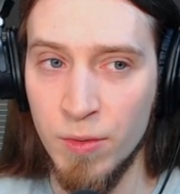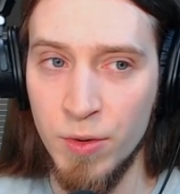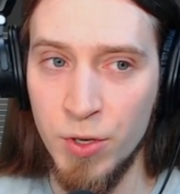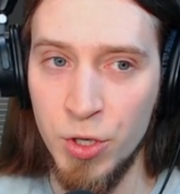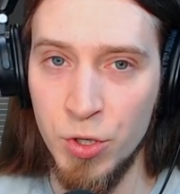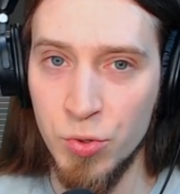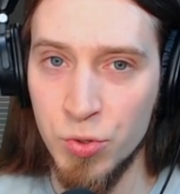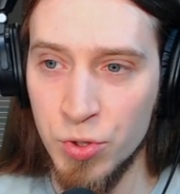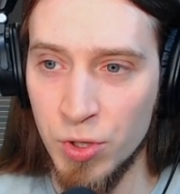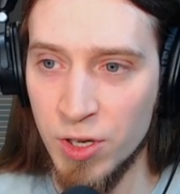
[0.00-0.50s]

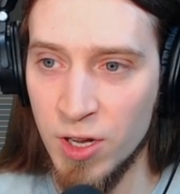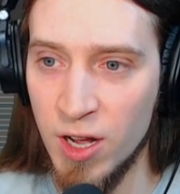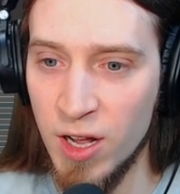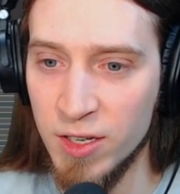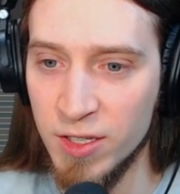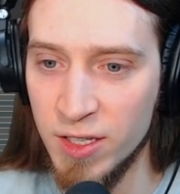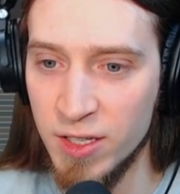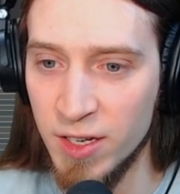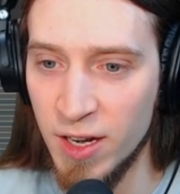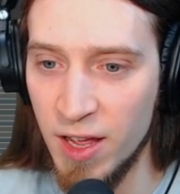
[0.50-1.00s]
usual
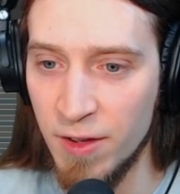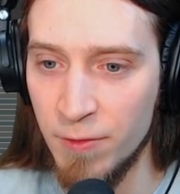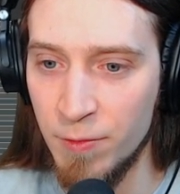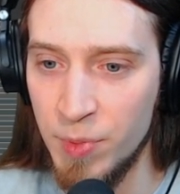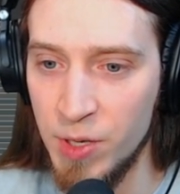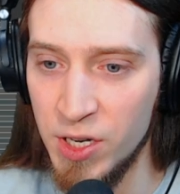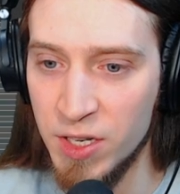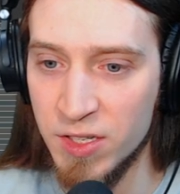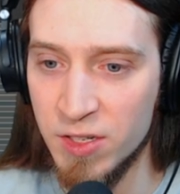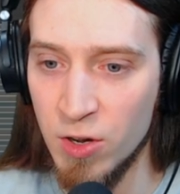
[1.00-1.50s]
content and have
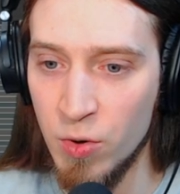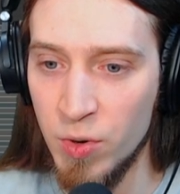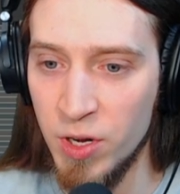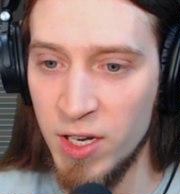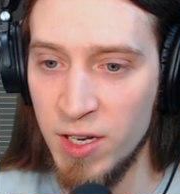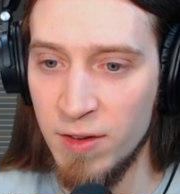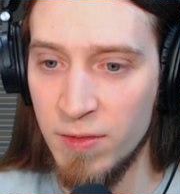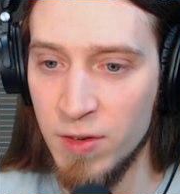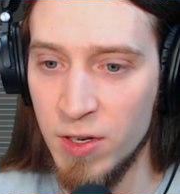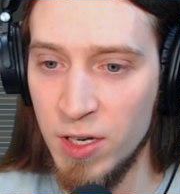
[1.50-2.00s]
peaks going
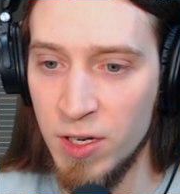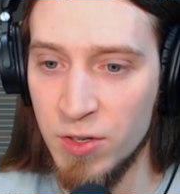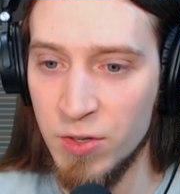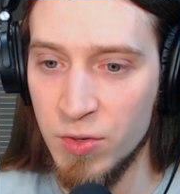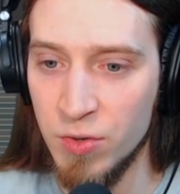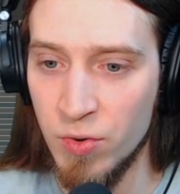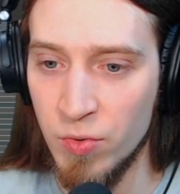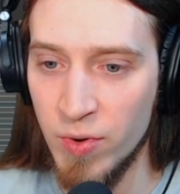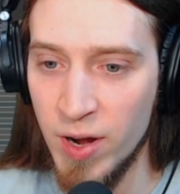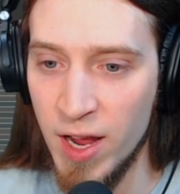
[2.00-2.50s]
even into
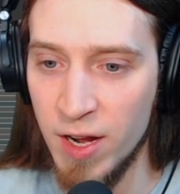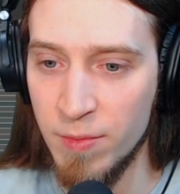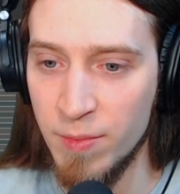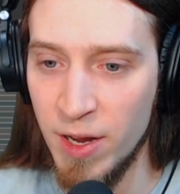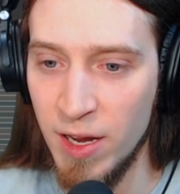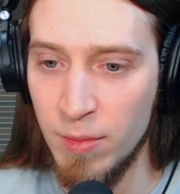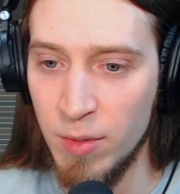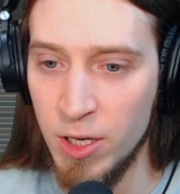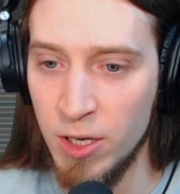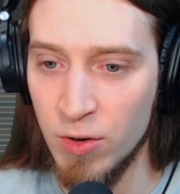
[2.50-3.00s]
the red
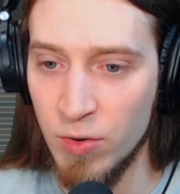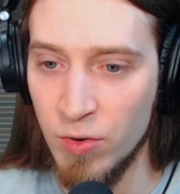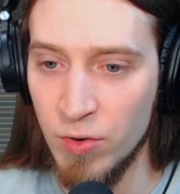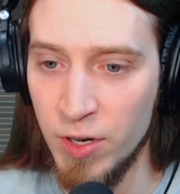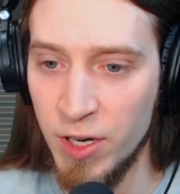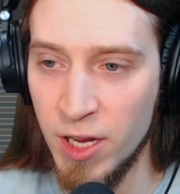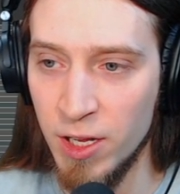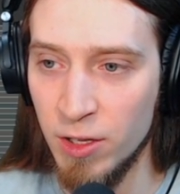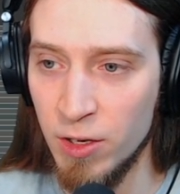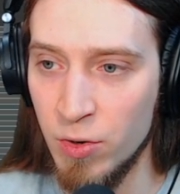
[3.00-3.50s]
maybe or
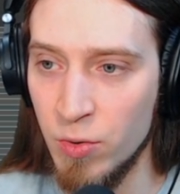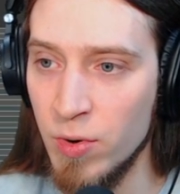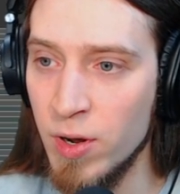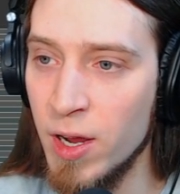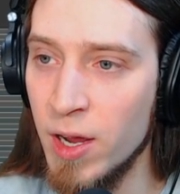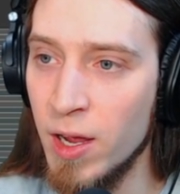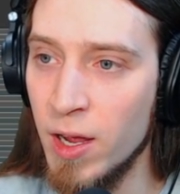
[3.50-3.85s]
yellow.